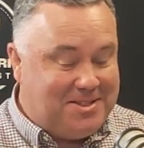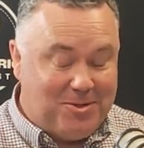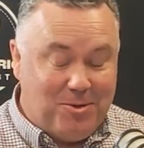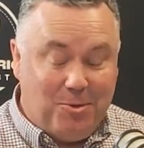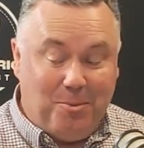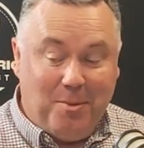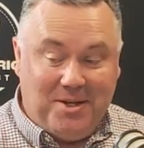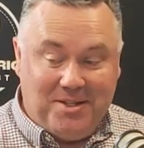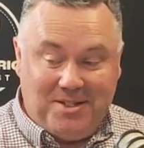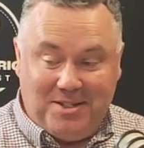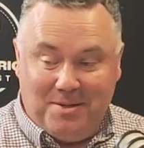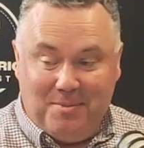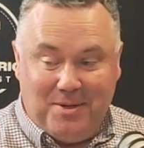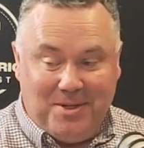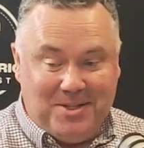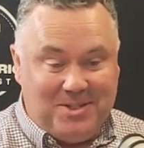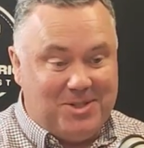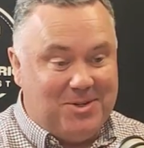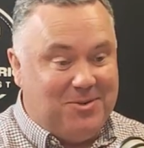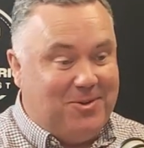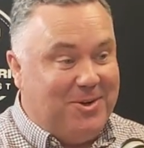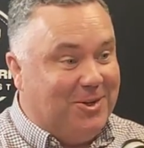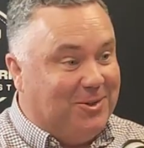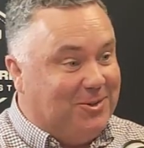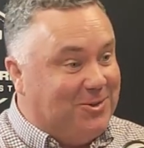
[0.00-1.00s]
It's almost a bit
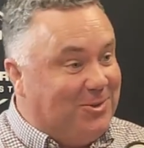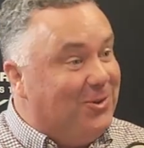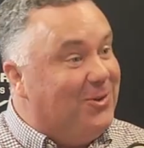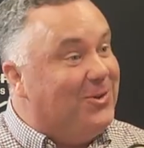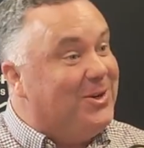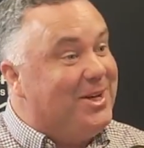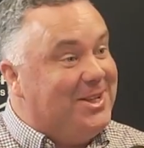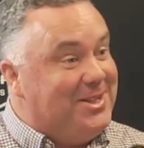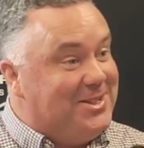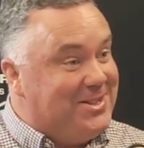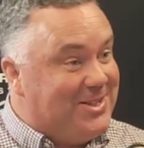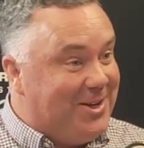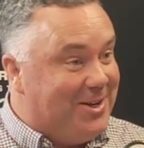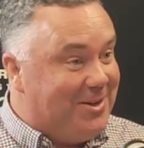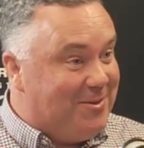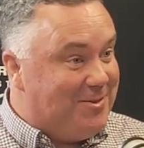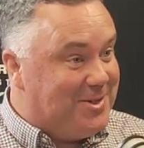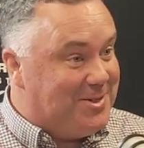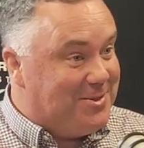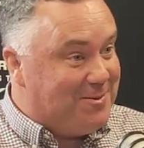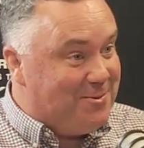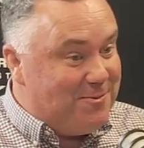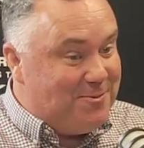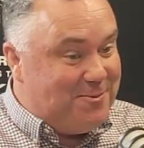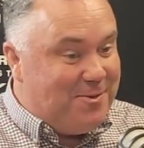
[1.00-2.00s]
surreal talking to you
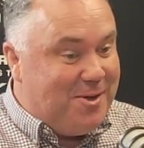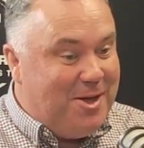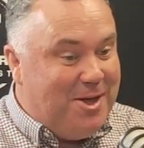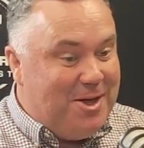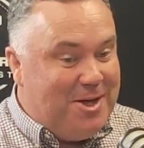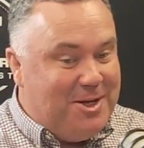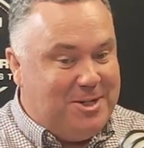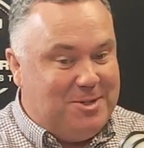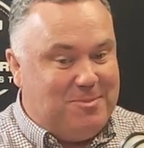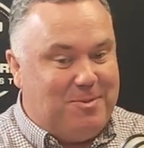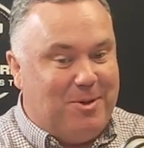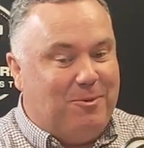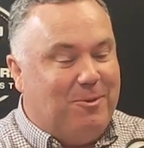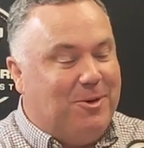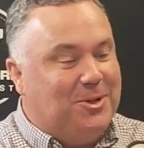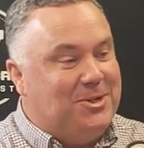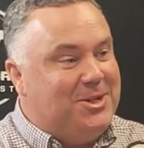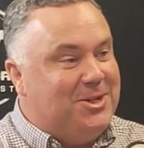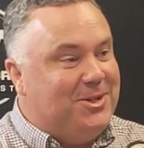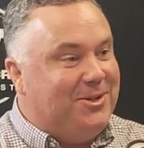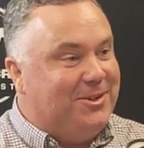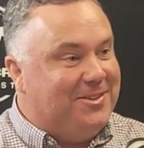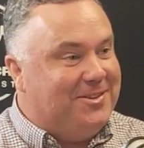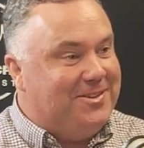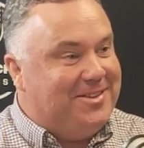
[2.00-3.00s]
because we've just been
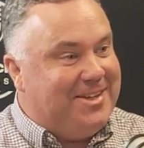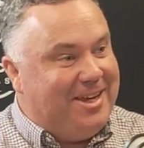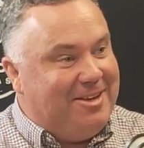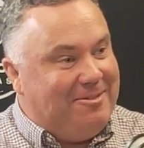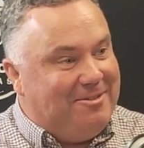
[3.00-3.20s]
watching you on